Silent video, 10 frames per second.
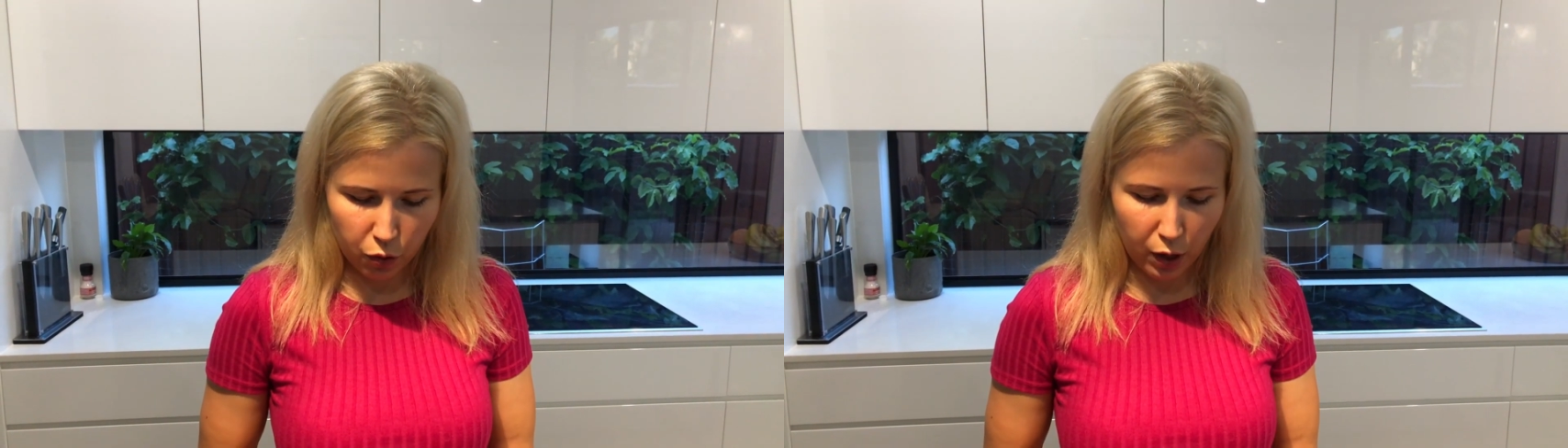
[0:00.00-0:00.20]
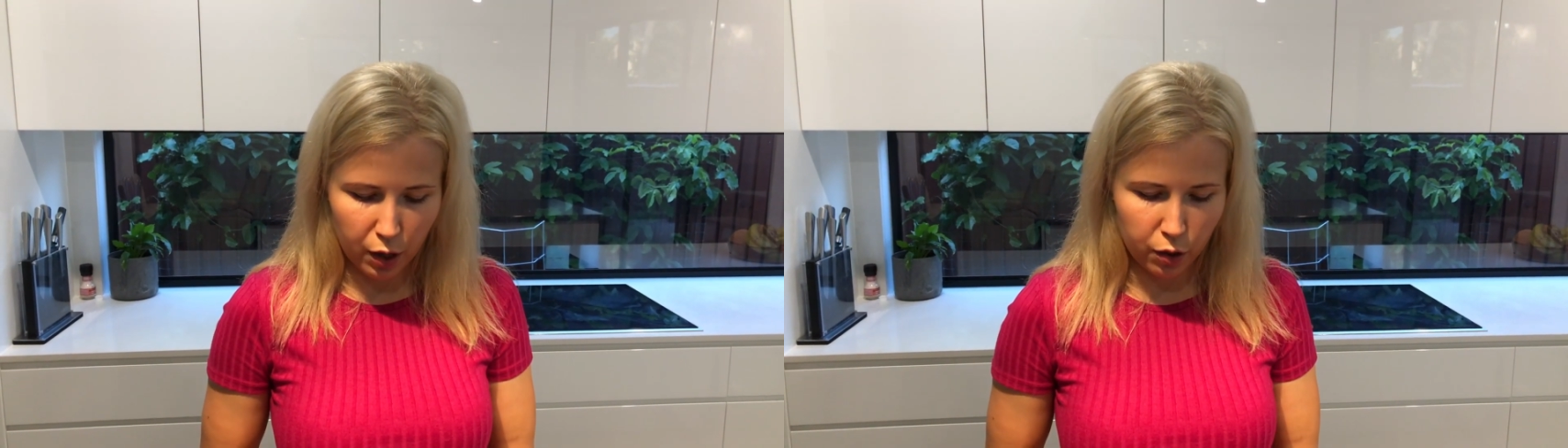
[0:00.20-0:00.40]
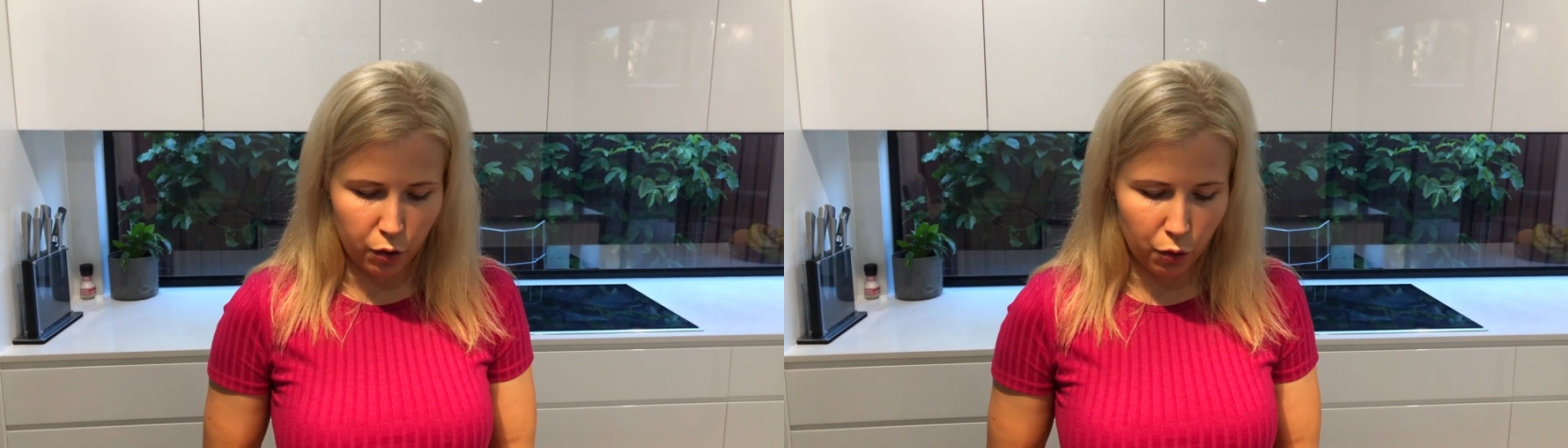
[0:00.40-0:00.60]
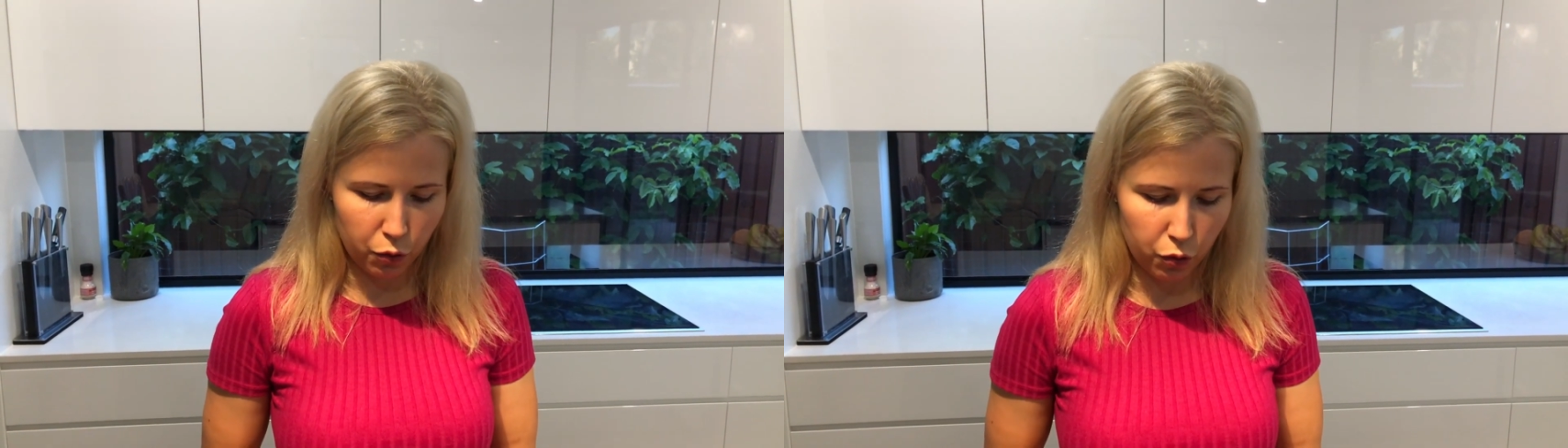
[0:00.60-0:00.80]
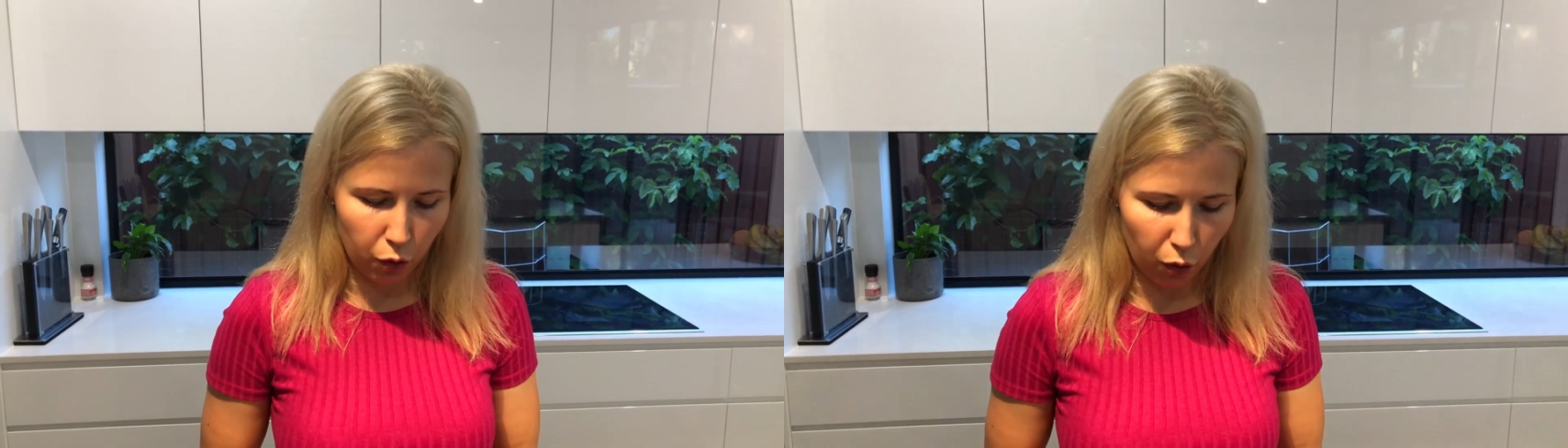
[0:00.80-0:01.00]
to add it
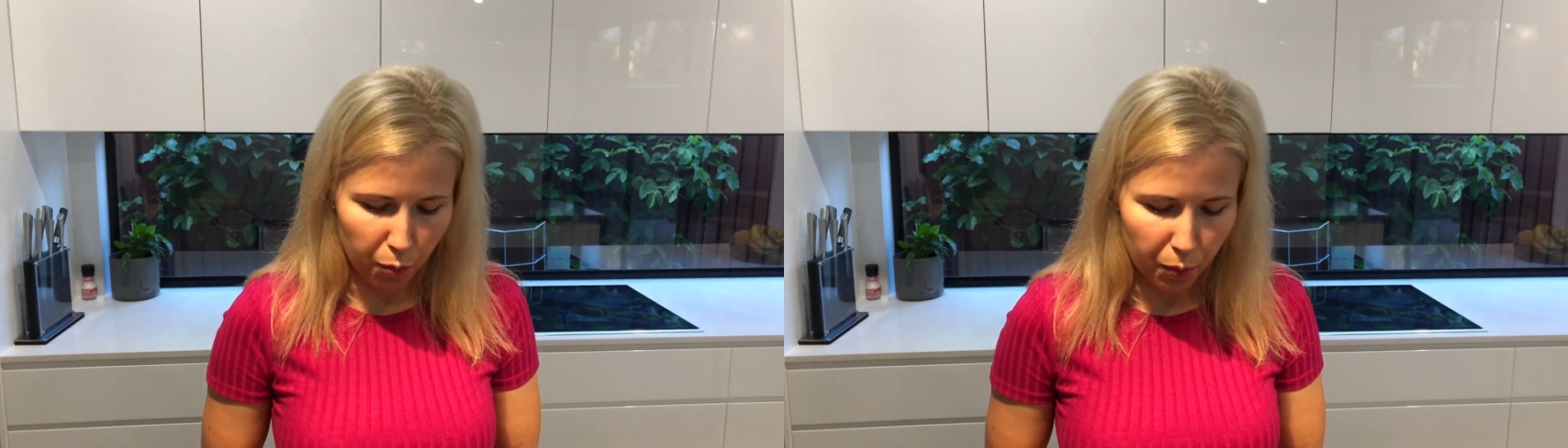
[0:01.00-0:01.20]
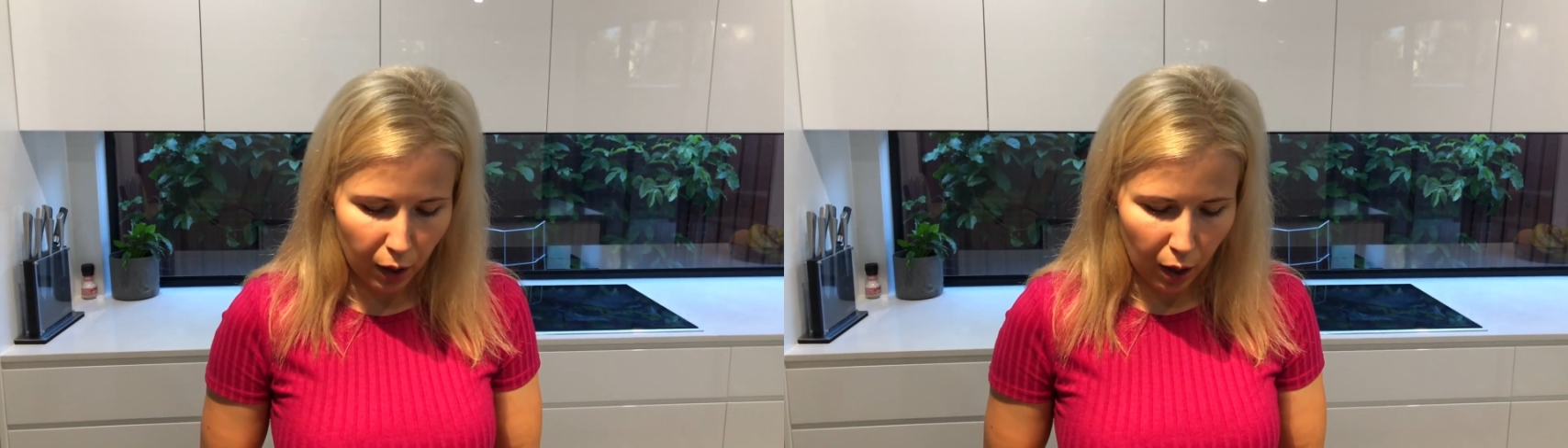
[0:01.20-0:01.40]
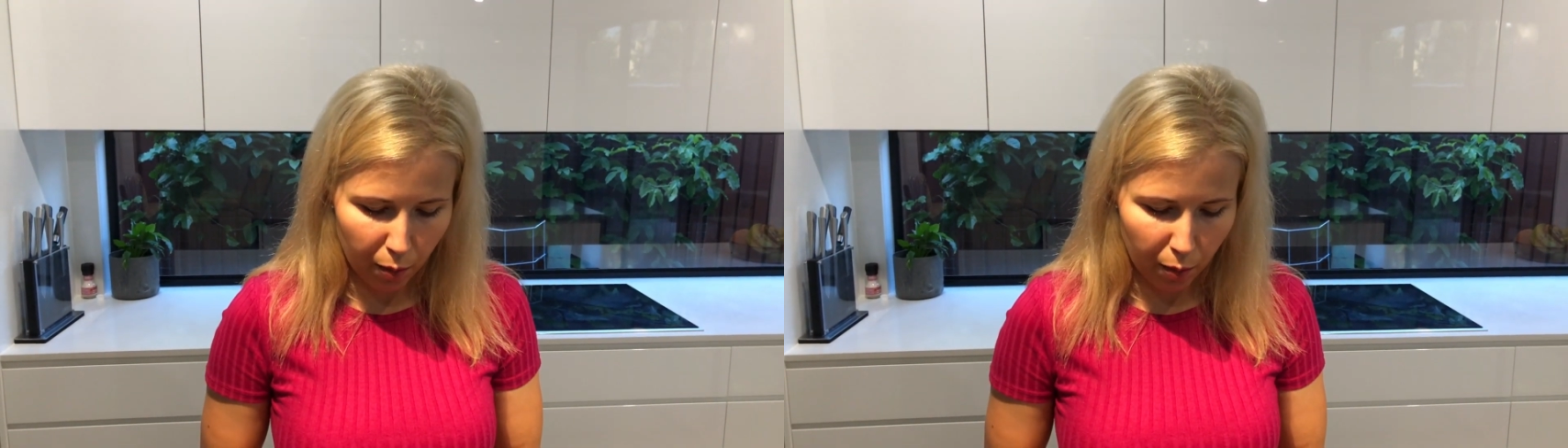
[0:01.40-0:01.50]
on top.